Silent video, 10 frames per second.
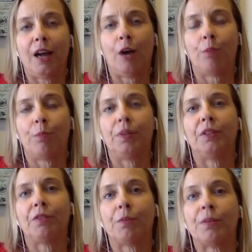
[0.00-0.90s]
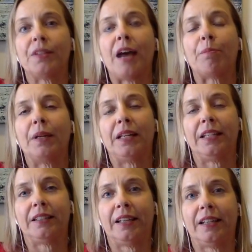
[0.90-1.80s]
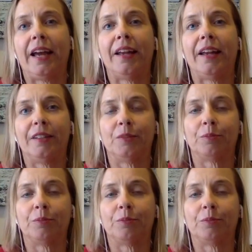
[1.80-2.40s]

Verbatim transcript: help from this happening again.